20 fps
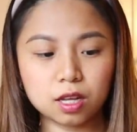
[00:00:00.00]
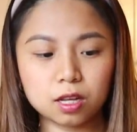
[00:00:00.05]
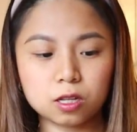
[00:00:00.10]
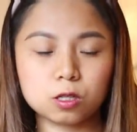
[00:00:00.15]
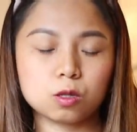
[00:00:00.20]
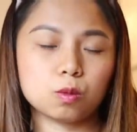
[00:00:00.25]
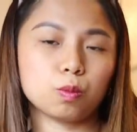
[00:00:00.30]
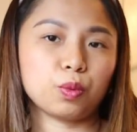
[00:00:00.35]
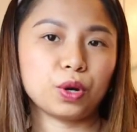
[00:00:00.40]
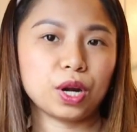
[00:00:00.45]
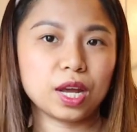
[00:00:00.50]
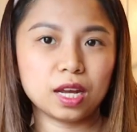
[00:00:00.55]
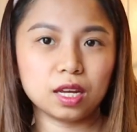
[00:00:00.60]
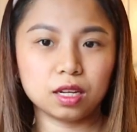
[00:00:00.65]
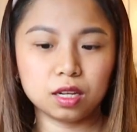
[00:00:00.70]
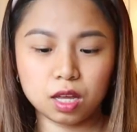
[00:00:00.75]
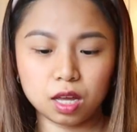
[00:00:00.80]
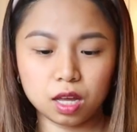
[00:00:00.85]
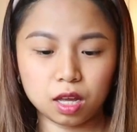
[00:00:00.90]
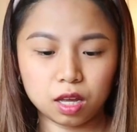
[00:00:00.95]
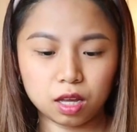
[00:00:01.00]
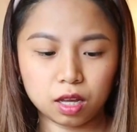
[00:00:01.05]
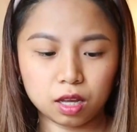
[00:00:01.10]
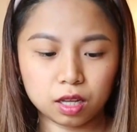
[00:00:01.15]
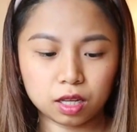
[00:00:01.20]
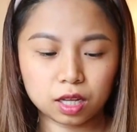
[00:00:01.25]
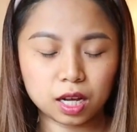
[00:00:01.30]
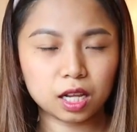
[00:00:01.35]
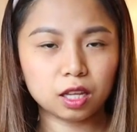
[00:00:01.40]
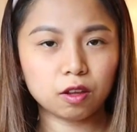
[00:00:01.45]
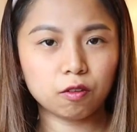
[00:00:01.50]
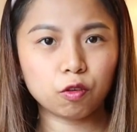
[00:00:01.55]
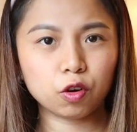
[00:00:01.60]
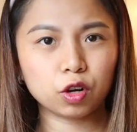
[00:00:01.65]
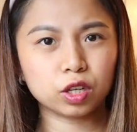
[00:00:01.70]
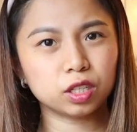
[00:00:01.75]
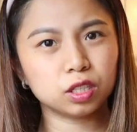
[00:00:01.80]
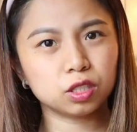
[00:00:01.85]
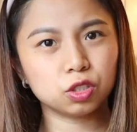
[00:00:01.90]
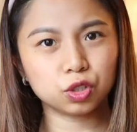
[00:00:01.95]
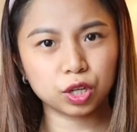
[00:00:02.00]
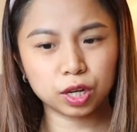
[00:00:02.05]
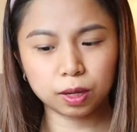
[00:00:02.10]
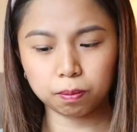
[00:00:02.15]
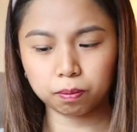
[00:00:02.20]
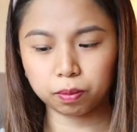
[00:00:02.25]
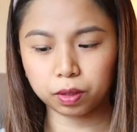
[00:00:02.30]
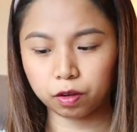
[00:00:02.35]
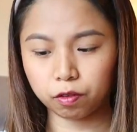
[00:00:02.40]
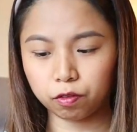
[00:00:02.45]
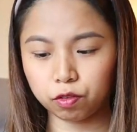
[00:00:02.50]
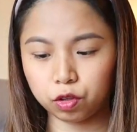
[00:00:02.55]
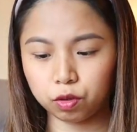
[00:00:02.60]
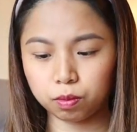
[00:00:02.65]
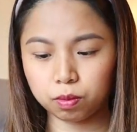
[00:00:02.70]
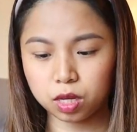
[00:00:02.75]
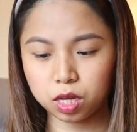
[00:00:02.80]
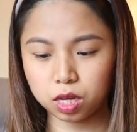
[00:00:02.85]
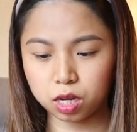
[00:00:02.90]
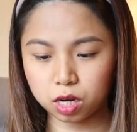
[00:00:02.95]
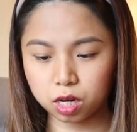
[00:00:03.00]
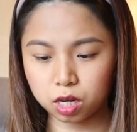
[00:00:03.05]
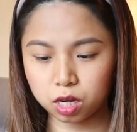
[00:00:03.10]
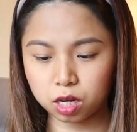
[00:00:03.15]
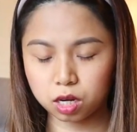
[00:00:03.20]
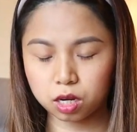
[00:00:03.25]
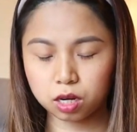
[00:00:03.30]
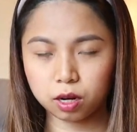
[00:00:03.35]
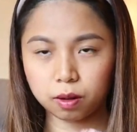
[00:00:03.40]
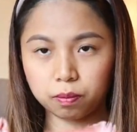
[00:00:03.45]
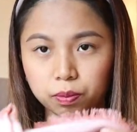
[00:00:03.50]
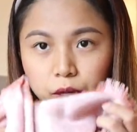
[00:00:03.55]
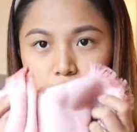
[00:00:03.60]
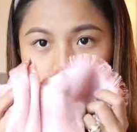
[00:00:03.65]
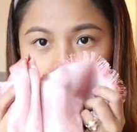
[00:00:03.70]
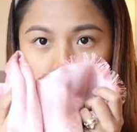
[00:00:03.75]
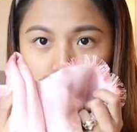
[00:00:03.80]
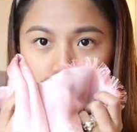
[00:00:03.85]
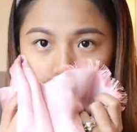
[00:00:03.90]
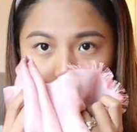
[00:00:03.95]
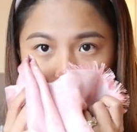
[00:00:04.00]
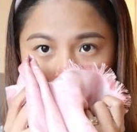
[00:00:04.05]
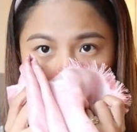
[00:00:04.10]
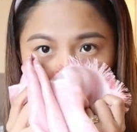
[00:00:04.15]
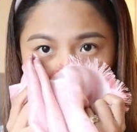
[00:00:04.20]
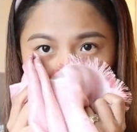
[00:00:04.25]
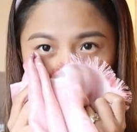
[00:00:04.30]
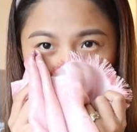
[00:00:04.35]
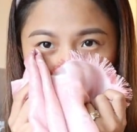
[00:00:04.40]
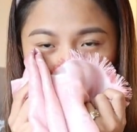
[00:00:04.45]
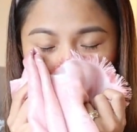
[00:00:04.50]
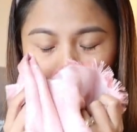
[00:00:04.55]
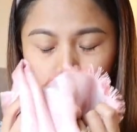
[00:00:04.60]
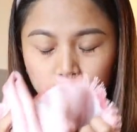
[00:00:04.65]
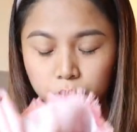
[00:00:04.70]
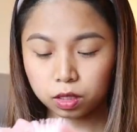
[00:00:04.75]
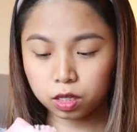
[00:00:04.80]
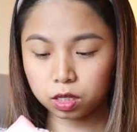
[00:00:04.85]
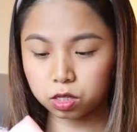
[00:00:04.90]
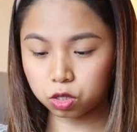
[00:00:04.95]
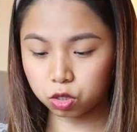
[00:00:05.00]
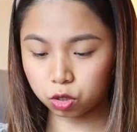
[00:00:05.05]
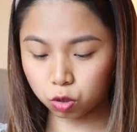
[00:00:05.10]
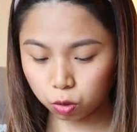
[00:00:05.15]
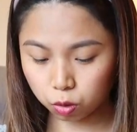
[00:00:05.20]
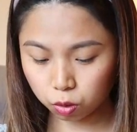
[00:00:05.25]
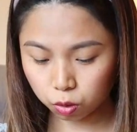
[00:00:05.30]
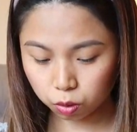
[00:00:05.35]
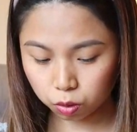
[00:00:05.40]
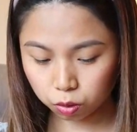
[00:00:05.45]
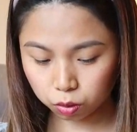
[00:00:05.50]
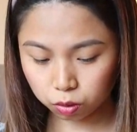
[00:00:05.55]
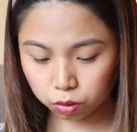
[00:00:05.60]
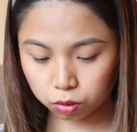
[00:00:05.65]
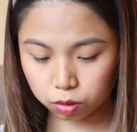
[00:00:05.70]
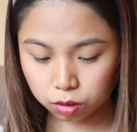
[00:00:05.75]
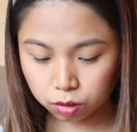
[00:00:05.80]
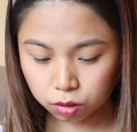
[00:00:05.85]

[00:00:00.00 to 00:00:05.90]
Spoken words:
they sprayed a California Dream perfume here. I'm not that sure. But it's so...